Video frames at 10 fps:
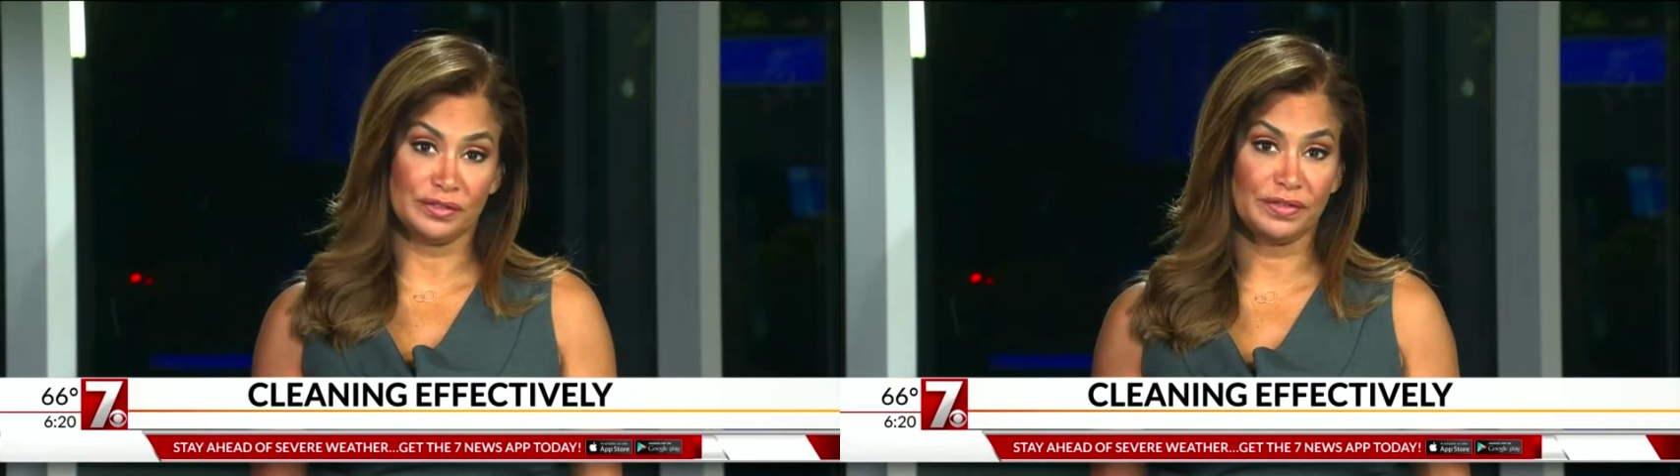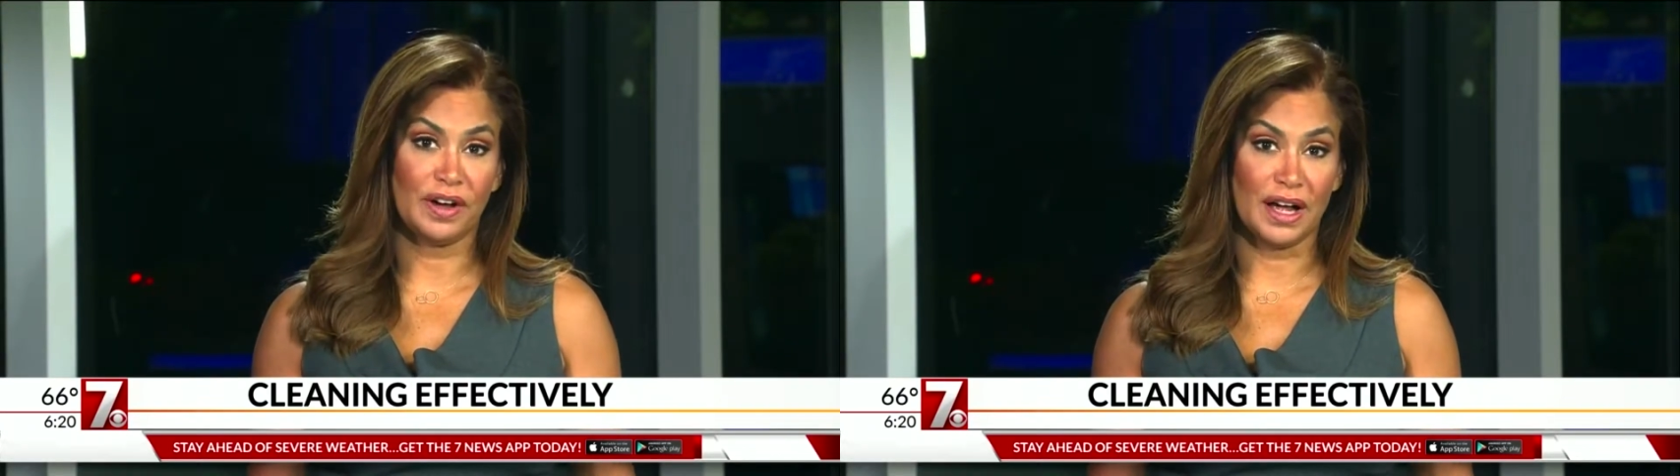
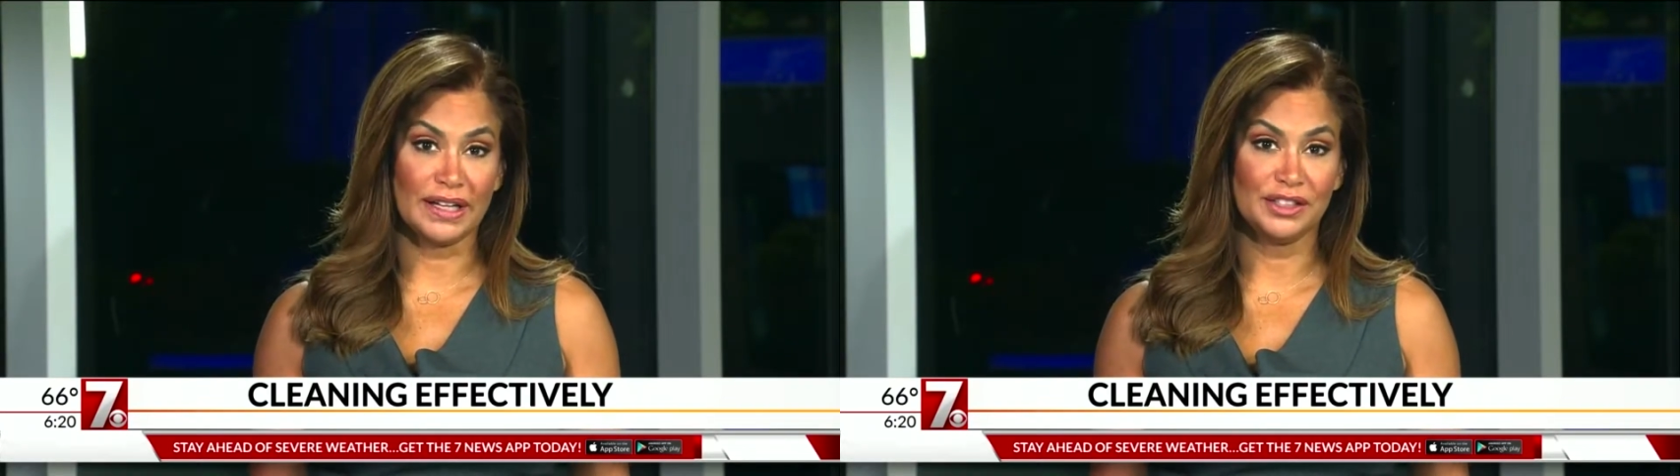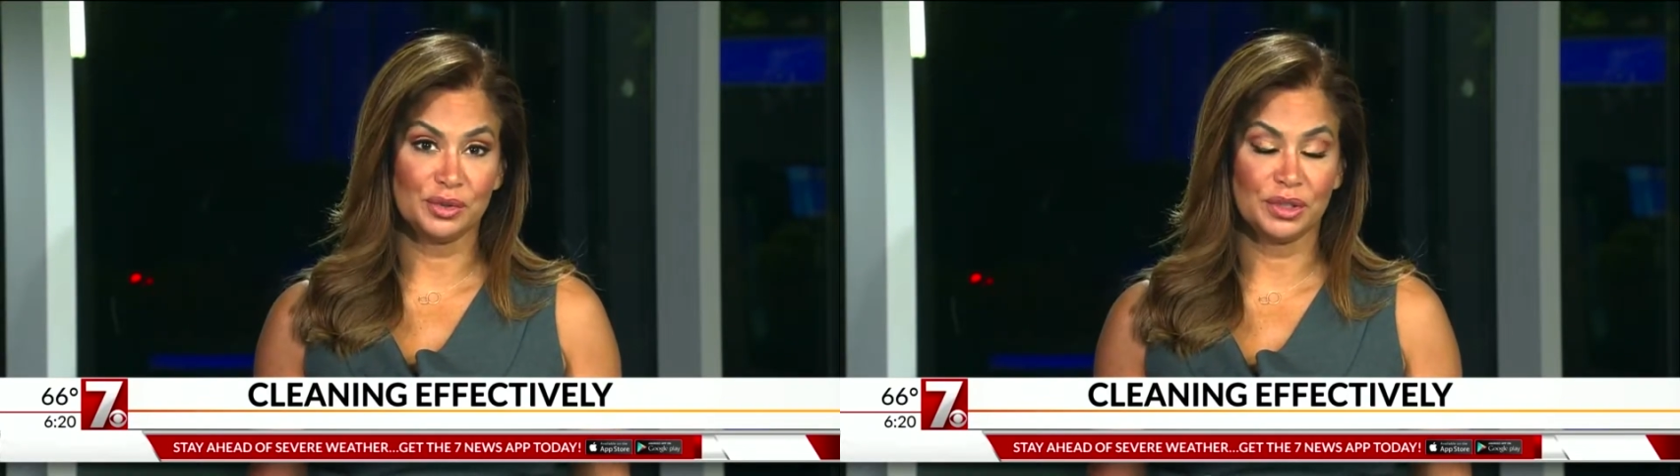to
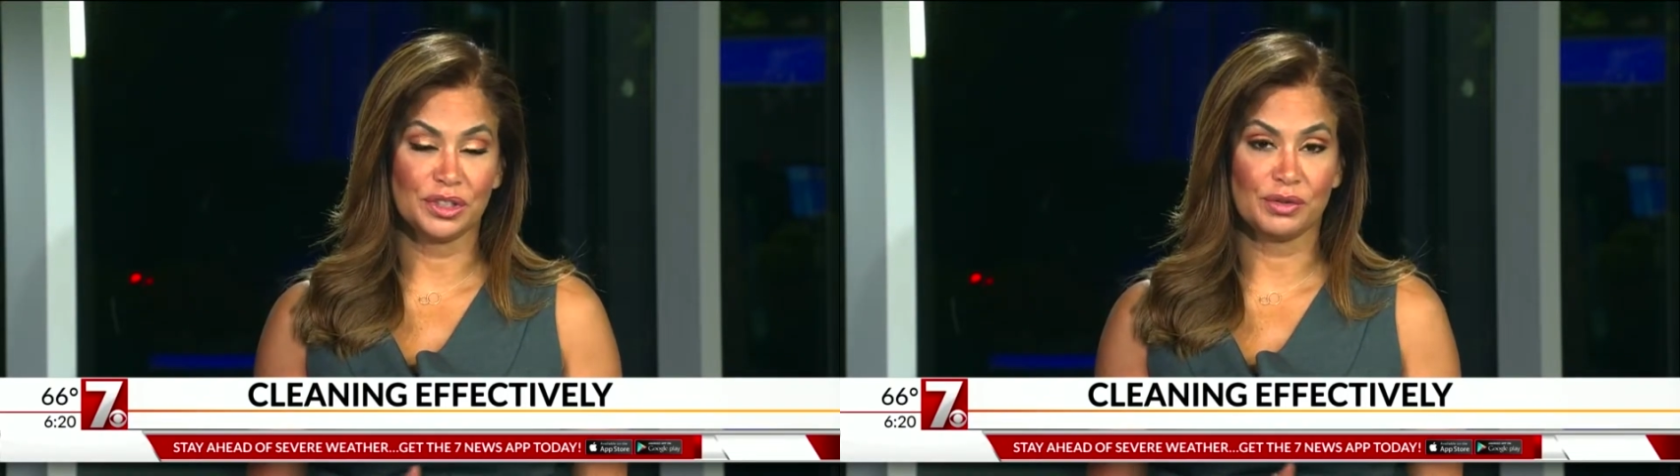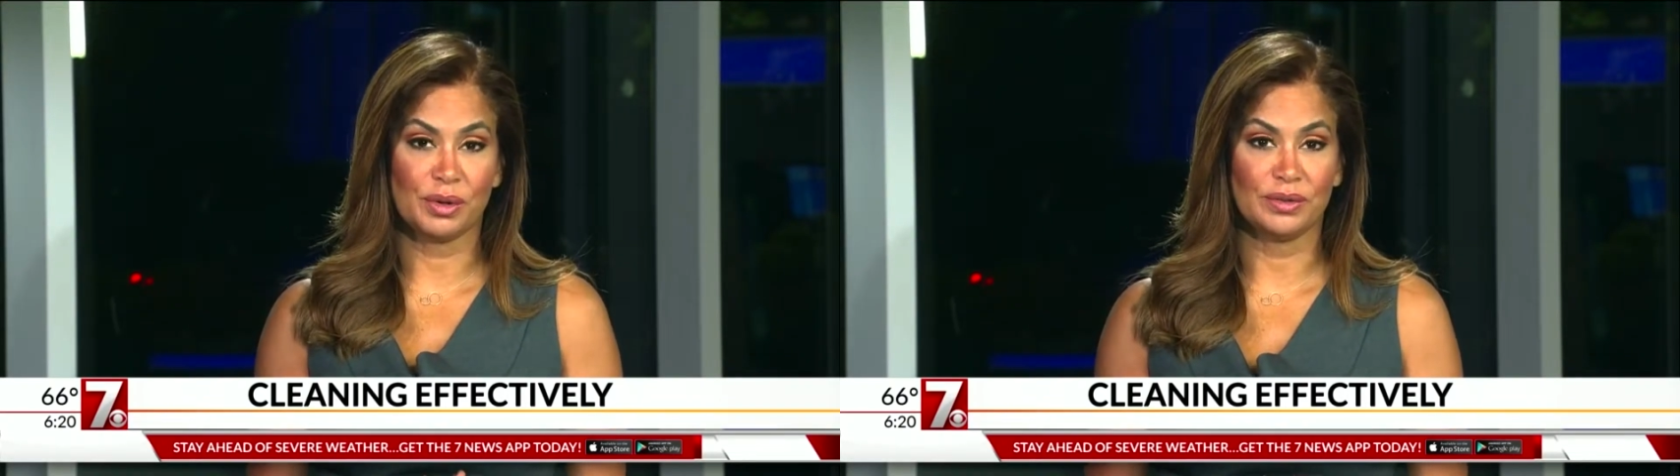find during
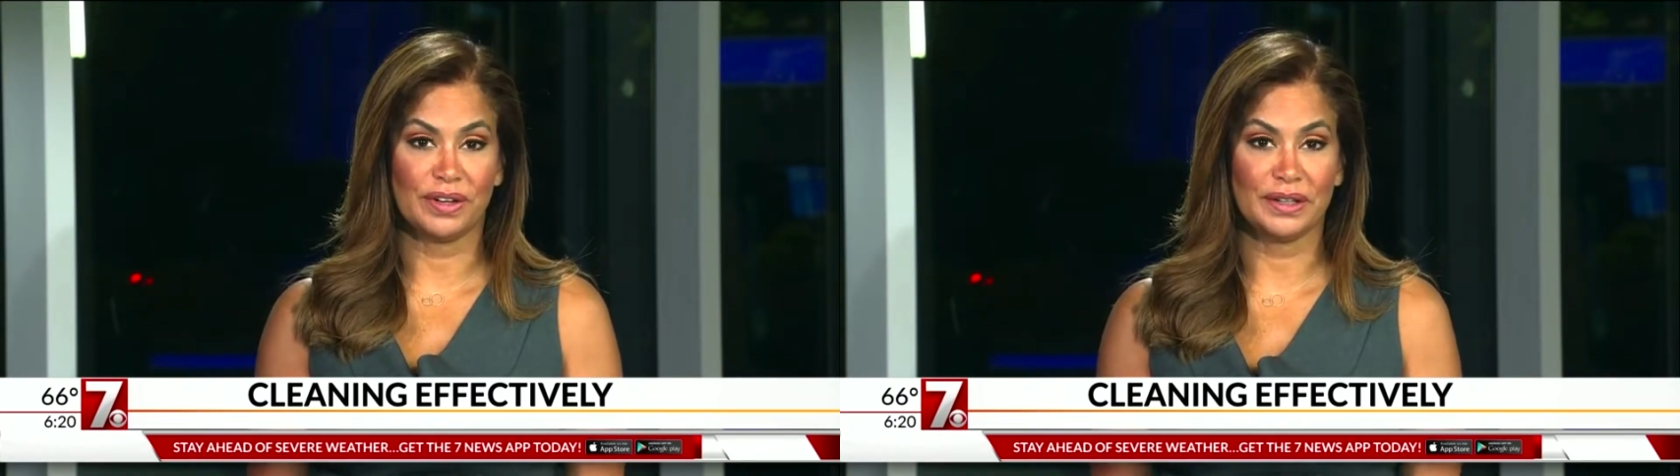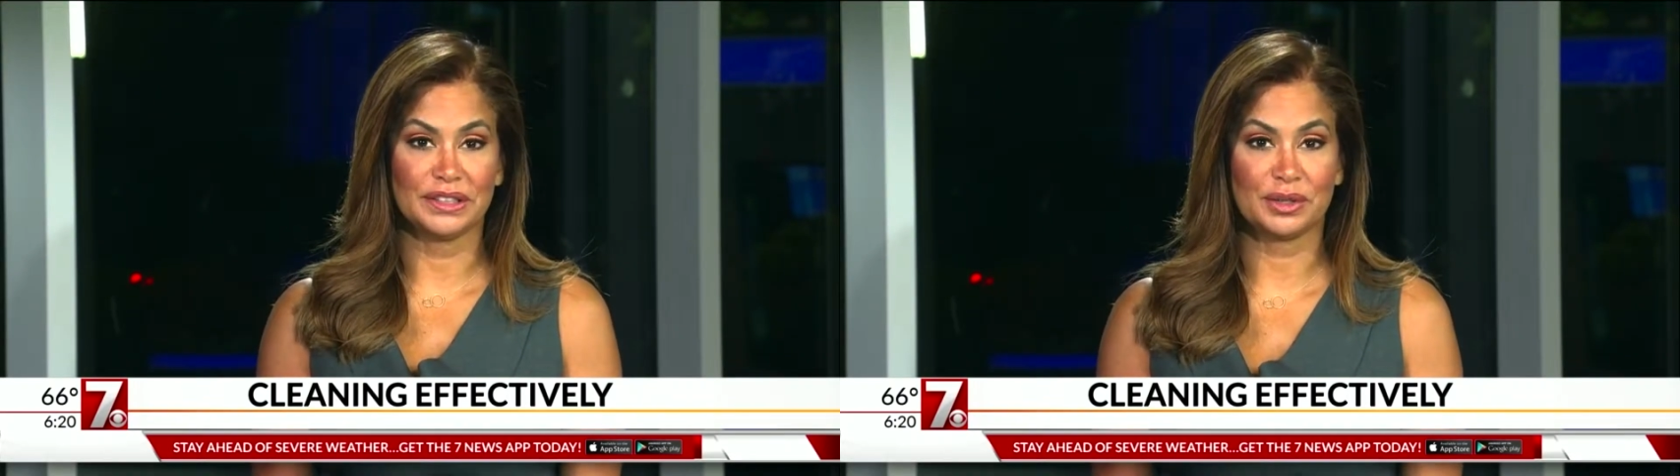the
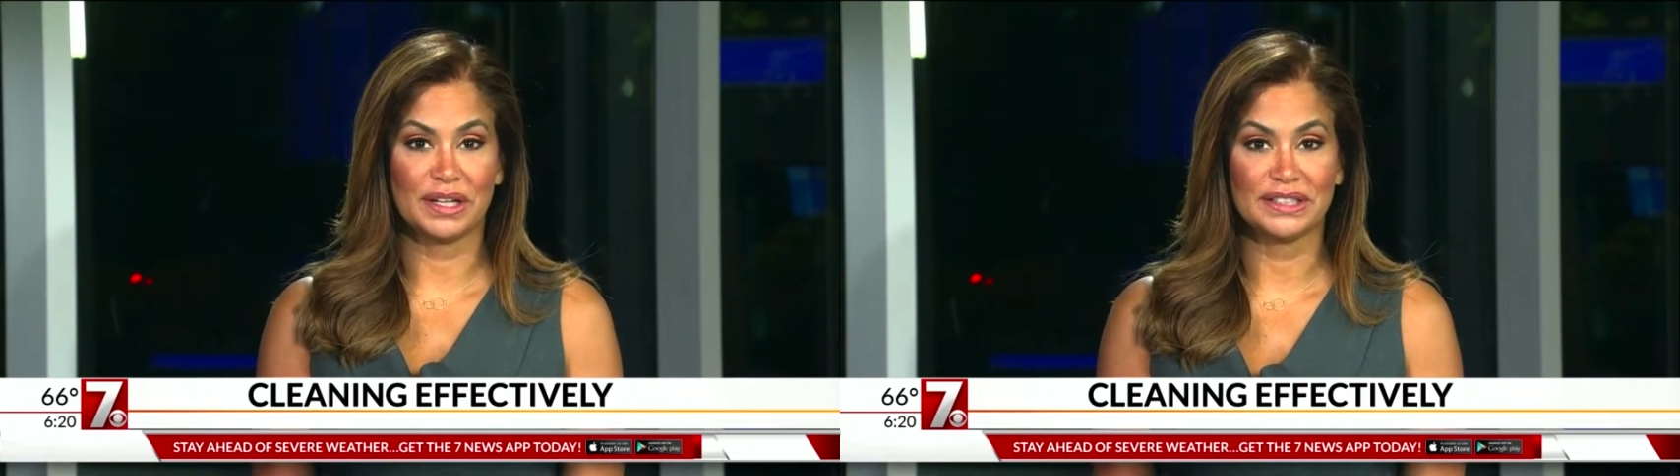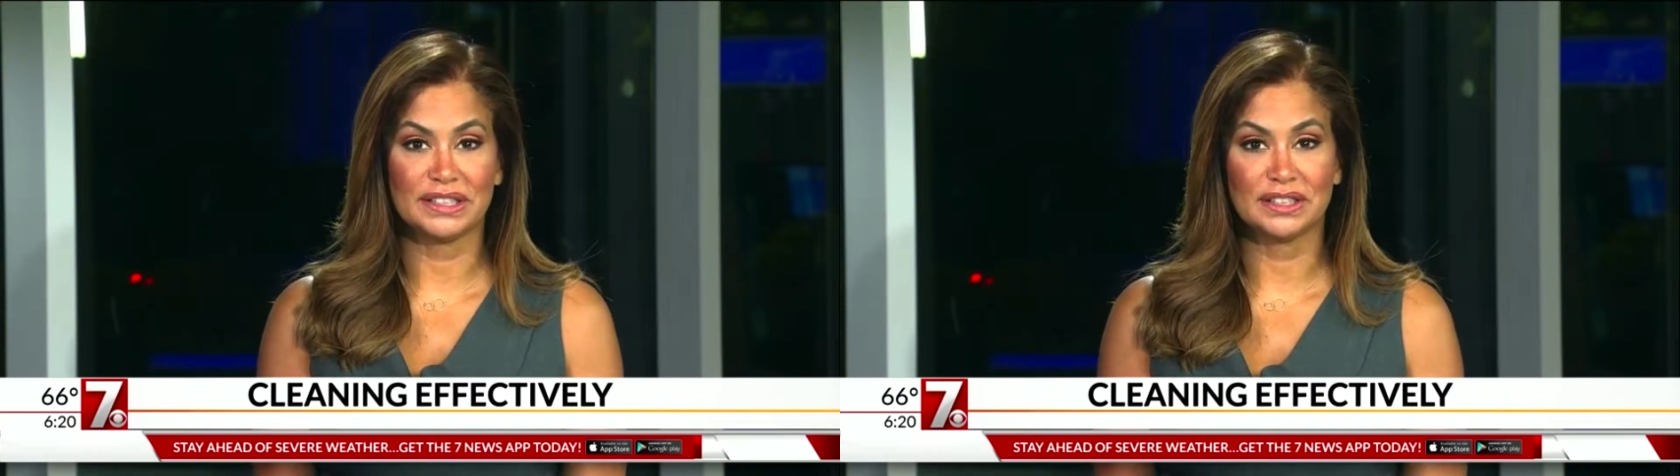coronavirus
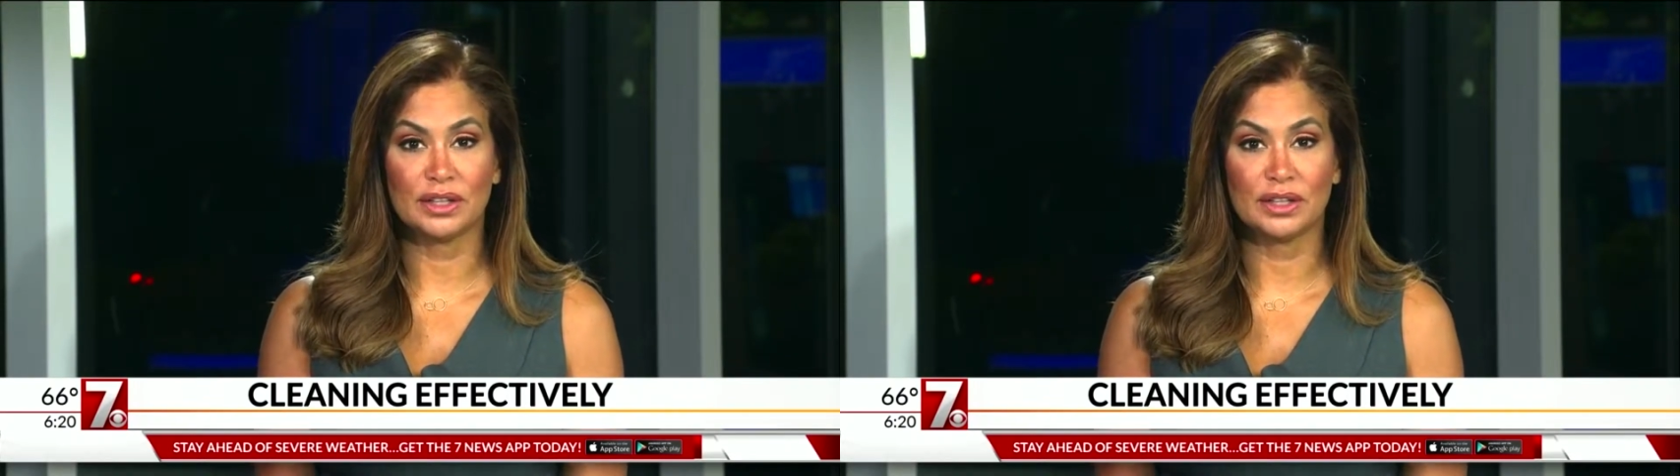crisis.